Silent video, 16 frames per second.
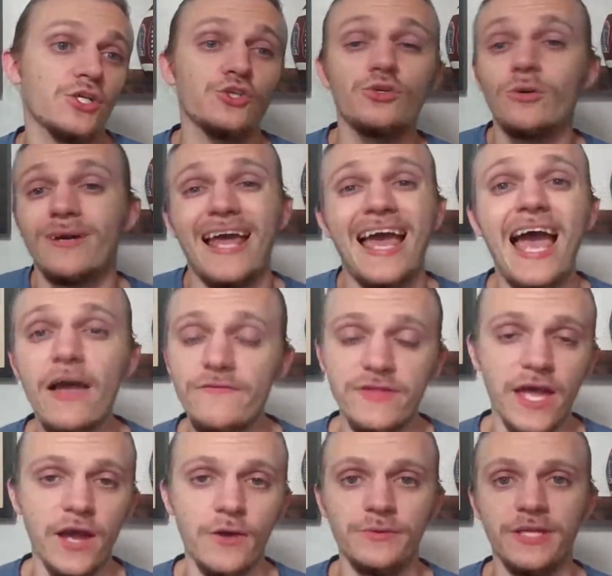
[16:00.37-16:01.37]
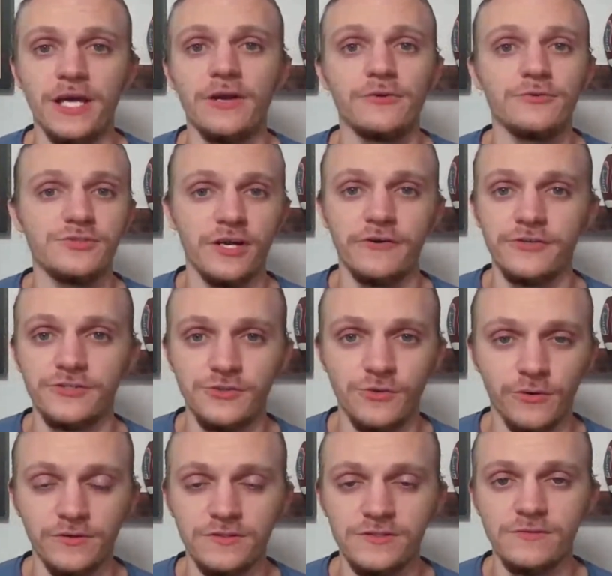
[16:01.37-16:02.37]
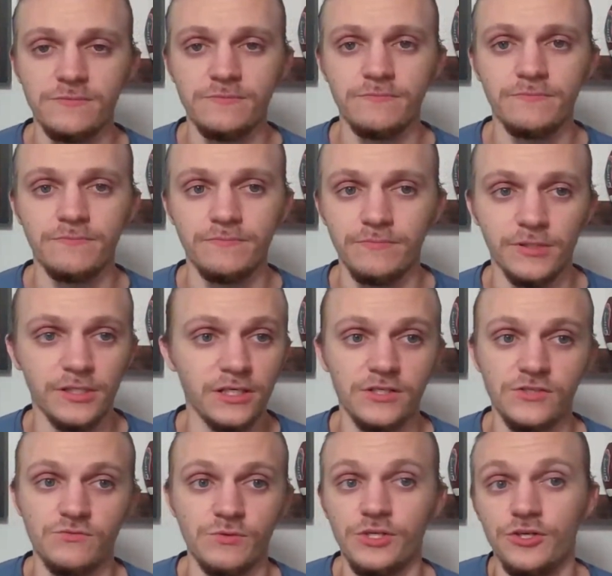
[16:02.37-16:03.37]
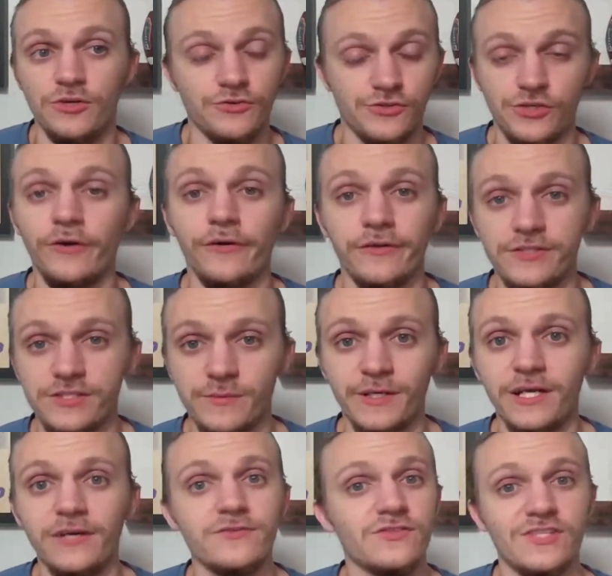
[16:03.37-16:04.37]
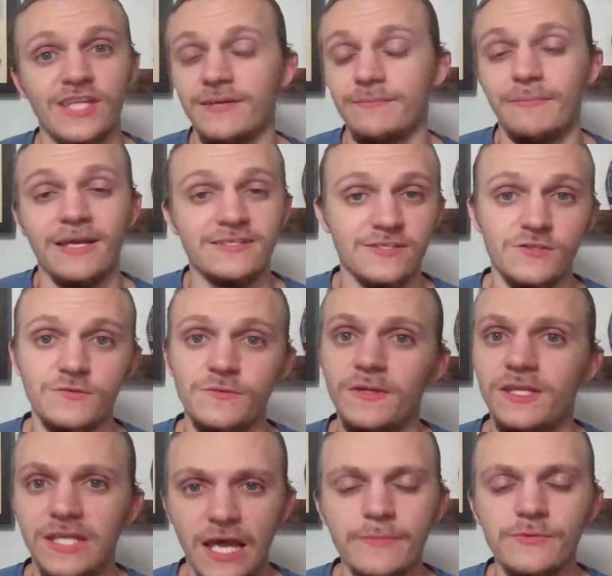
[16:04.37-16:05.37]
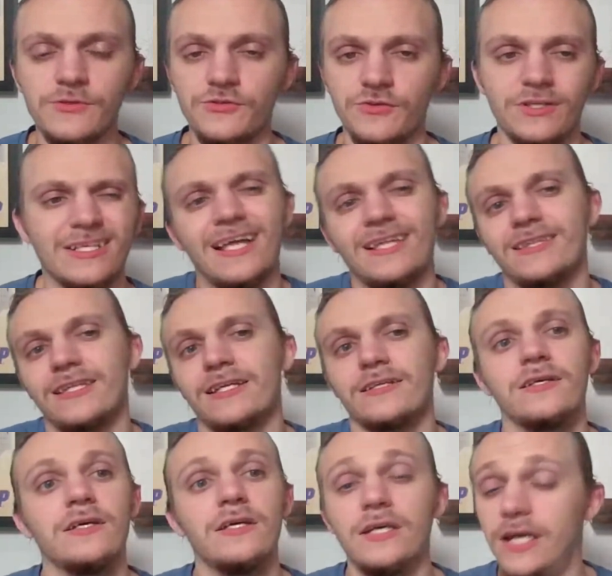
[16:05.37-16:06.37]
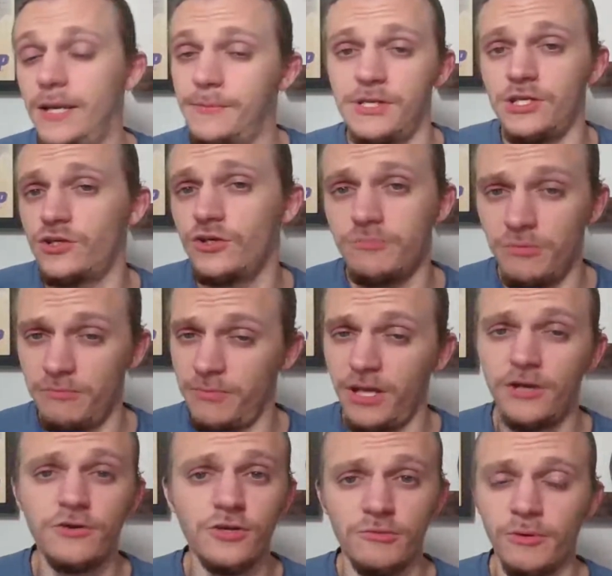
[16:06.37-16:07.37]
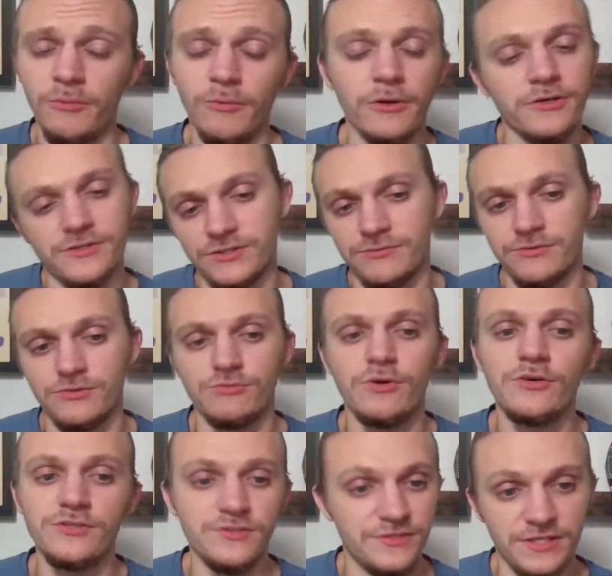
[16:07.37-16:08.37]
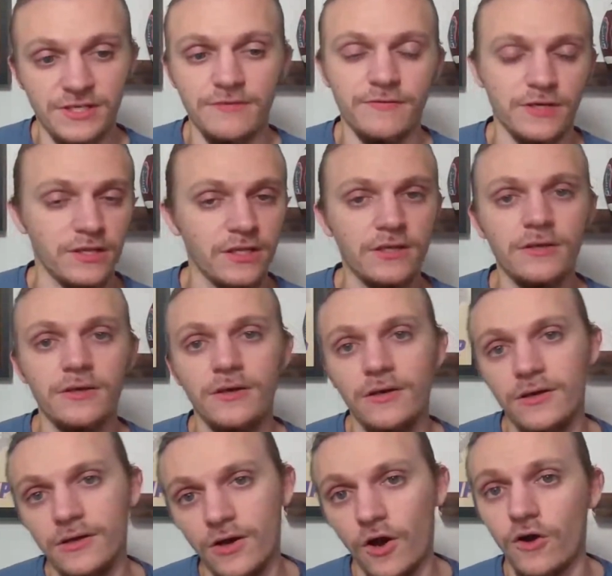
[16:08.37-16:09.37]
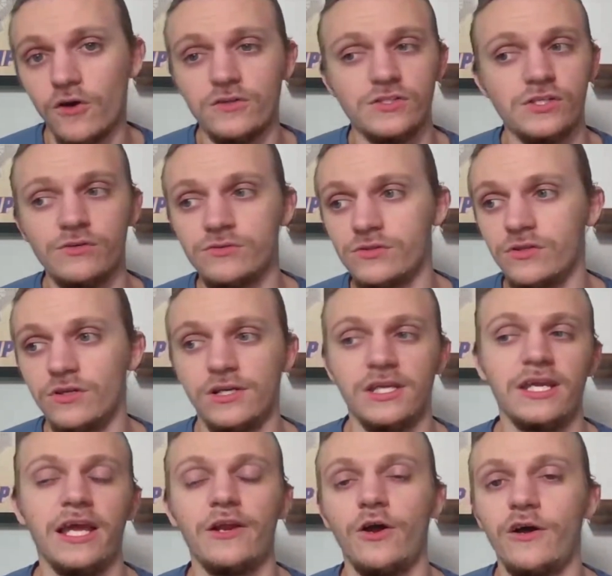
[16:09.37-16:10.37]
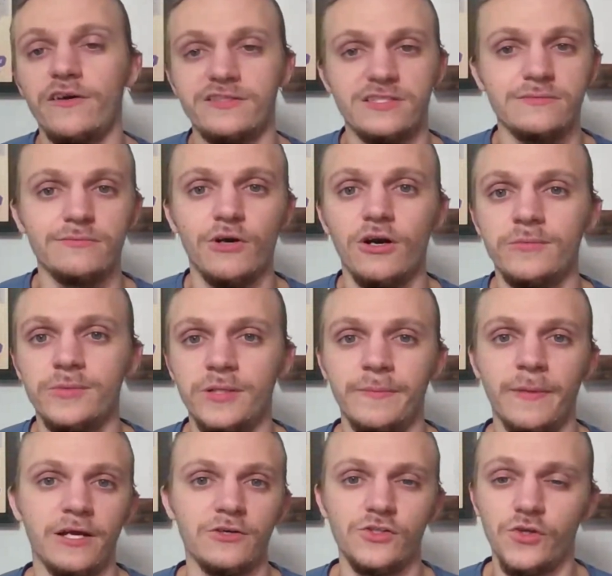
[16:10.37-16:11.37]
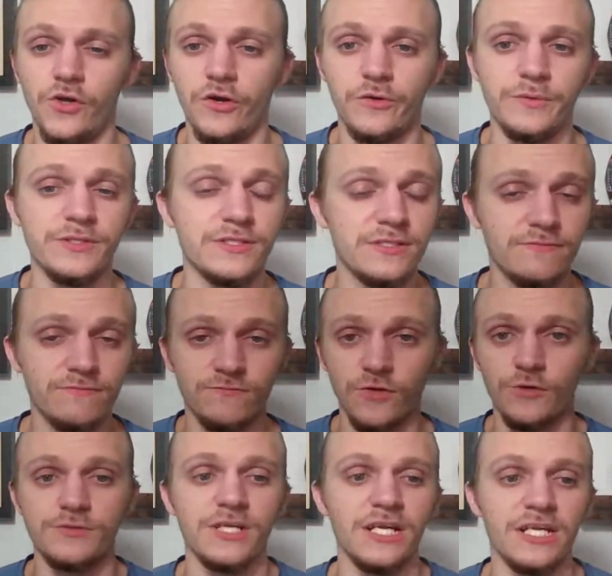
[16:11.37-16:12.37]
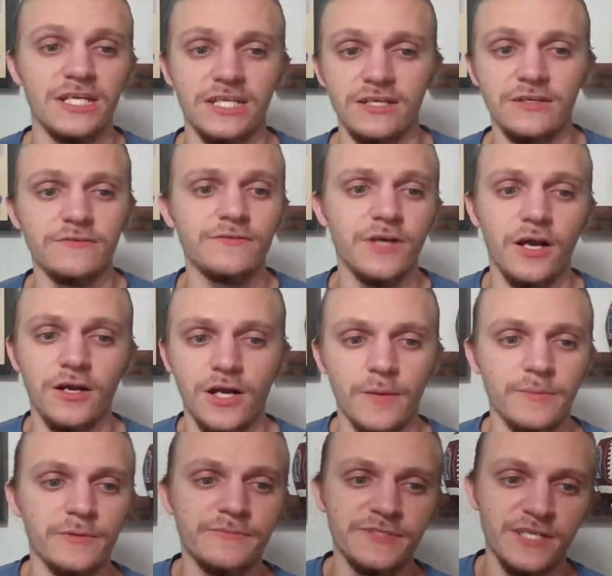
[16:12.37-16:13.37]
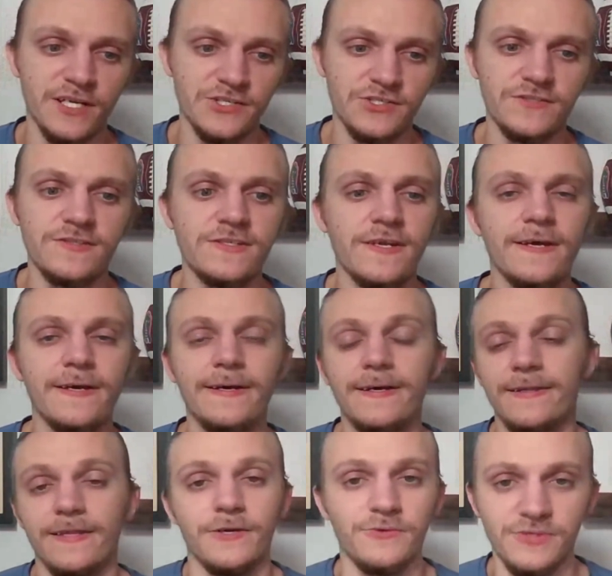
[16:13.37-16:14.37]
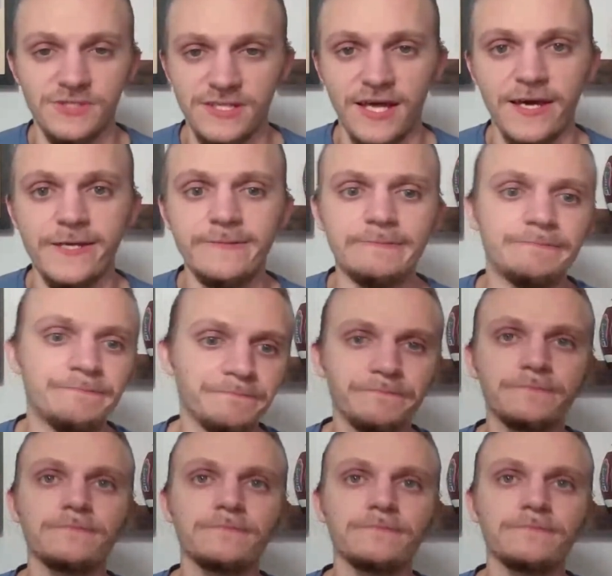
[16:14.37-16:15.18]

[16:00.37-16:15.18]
You don't have that without O'Cyrus Torrence because when you're starting someone else, that messes with the chemistry. Not that, I mean, it could have been better, could have been worse. It was worse significantly. Also, looking at Austin Barber and Michael Tarquin rotating into a couple of possessions, there was that.